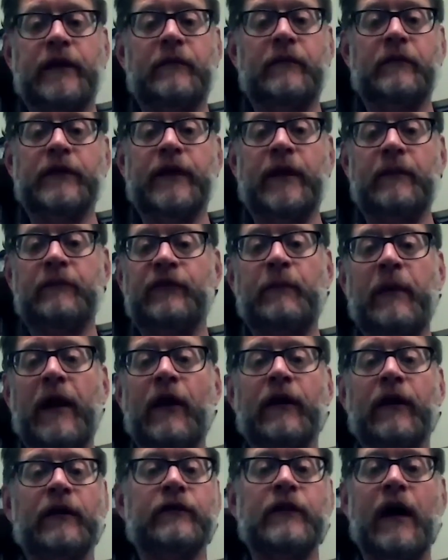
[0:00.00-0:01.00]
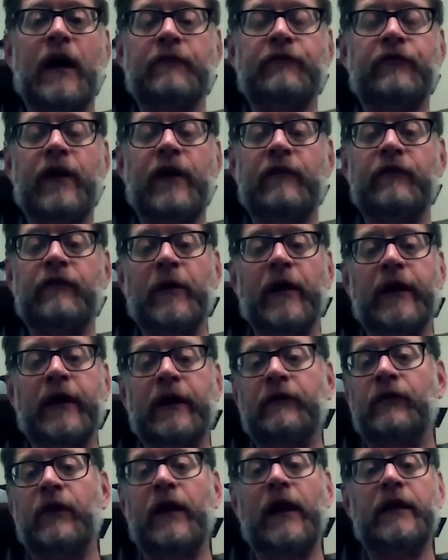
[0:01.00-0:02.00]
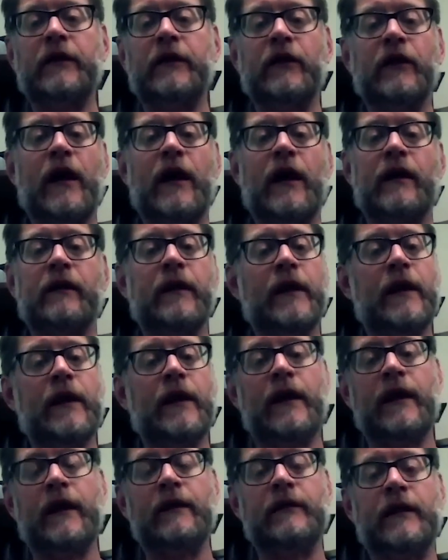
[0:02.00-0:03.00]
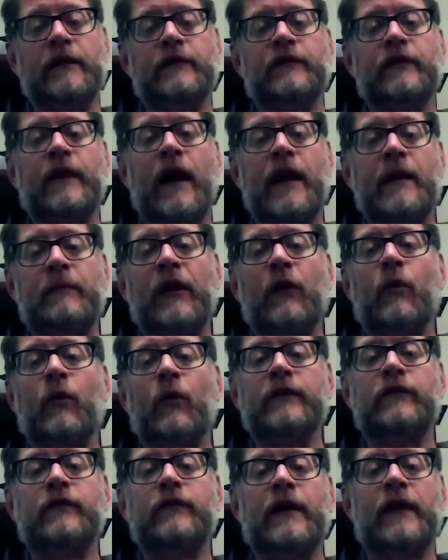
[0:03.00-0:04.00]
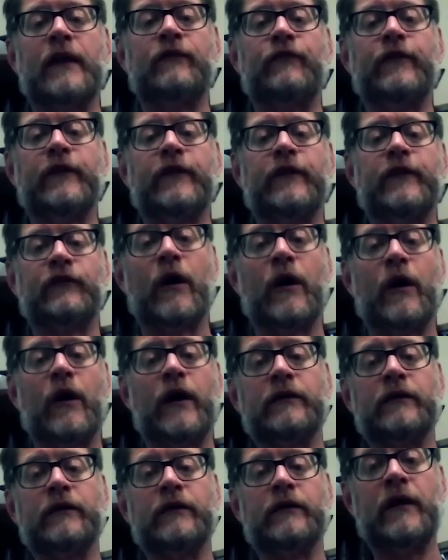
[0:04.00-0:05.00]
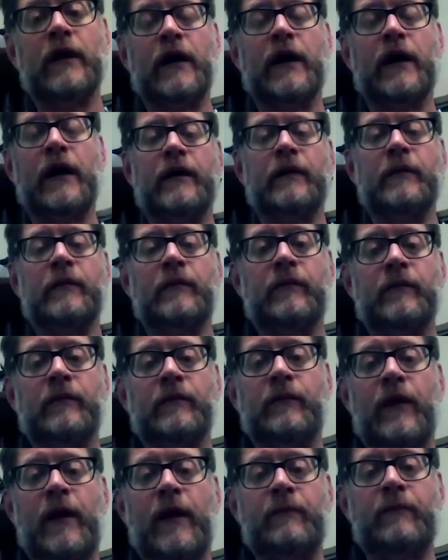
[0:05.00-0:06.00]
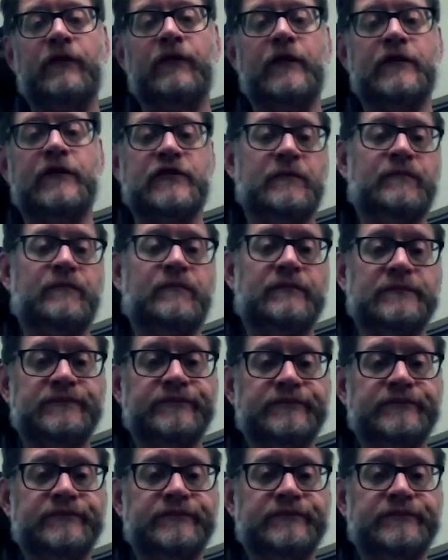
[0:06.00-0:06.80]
Limb sparing is not for everybody, right? It's got to be a one size fits one preposition.